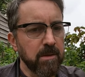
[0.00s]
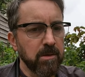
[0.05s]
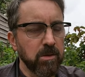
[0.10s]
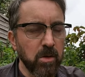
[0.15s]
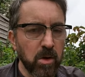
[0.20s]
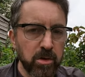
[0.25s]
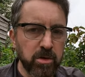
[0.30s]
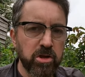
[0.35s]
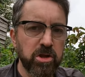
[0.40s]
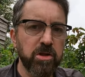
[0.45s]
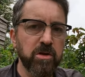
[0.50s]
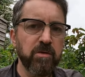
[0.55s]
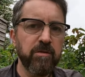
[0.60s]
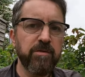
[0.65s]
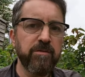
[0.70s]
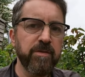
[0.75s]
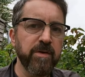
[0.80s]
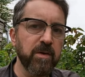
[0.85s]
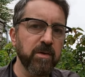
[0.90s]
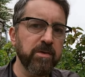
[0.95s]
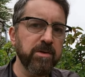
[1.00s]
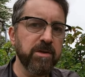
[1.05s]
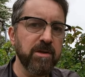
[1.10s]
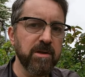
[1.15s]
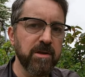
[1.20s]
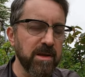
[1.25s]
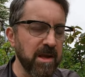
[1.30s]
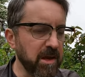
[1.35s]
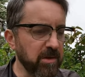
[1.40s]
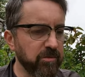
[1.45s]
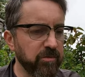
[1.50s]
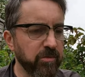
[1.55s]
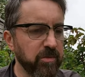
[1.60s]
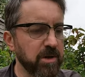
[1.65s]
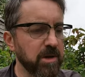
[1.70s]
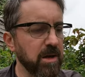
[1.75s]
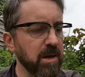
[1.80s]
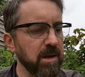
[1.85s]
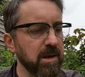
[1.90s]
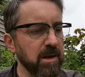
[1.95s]
non-chill filtered, natural
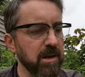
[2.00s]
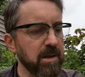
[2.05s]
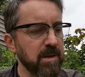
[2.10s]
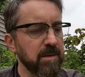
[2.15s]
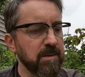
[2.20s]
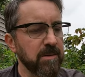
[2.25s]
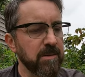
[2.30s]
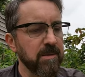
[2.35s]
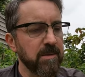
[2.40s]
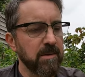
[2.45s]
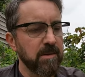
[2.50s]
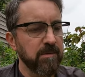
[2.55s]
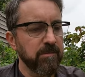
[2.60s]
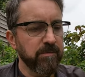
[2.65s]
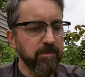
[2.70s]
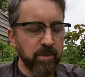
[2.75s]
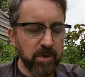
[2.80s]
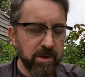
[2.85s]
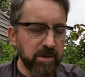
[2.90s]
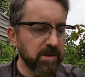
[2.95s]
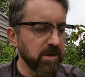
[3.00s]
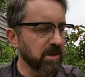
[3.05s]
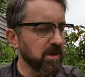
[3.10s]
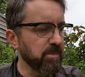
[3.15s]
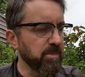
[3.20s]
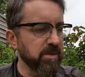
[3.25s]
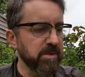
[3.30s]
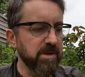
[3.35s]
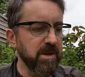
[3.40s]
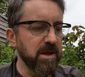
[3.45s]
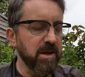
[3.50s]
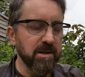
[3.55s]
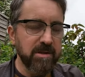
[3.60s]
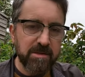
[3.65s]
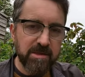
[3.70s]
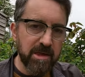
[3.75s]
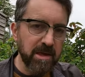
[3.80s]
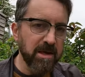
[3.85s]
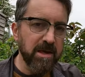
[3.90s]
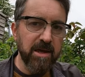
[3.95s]
colour, 46%.
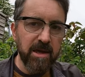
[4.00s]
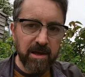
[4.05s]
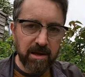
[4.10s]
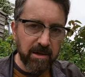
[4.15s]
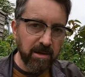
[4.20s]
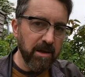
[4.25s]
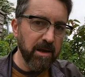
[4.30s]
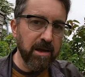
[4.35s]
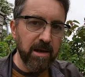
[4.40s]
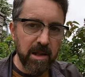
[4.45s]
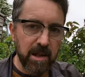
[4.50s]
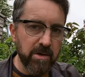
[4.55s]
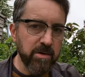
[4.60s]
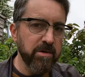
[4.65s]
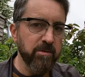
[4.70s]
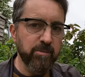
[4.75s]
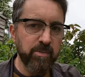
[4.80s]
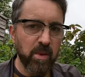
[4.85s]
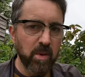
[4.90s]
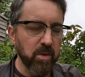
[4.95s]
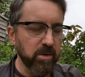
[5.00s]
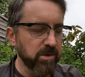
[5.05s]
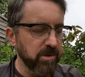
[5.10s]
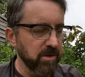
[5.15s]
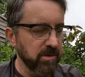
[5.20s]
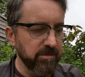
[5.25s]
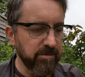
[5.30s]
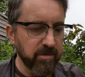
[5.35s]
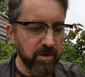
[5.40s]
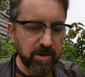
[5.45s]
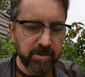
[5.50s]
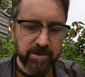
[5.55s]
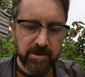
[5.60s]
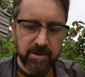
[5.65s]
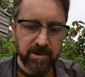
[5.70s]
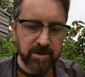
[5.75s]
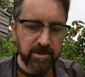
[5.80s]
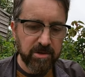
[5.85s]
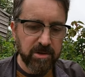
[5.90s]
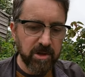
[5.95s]
It's ticking a load of boxes for us,
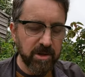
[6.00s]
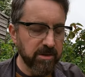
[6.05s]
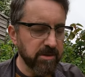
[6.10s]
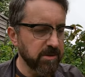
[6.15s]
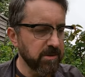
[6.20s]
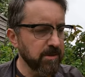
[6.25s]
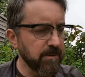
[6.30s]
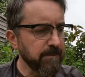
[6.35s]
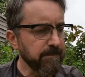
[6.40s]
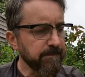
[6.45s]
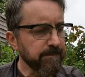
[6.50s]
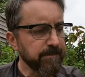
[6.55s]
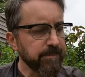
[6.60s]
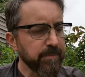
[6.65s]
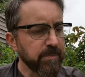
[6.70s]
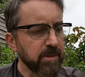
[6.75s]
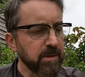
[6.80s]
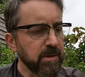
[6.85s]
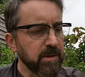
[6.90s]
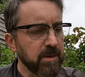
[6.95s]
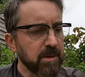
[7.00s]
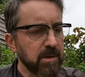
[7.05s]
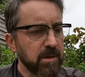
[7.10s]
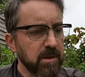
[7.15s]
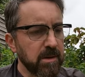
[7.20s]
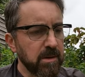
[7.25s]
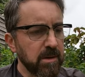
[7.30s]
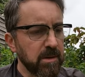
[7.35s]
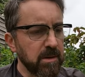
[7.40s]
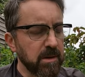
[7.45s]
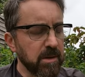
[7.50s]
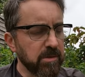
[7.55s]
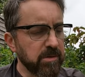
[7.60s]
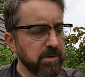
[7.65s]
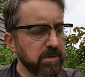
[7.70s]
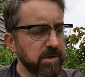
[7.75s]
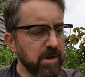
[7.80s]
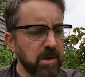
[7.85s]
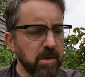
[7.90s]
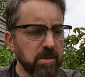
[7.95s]
and it's just, you know,
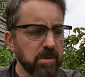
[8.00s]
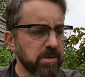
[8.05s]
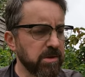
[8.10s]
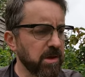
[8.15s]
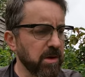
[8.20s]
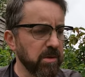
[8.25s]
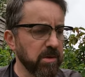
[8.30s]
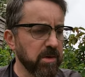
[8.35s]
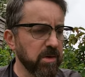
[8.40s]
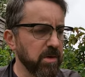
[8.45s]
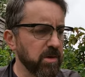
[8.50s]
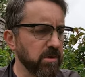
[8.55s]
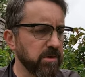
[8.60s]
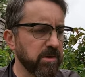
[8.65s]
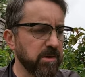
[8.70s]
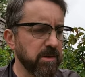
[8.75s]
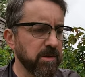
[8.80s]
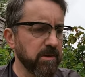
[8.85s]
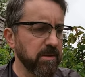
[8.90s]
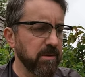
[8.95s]
so good.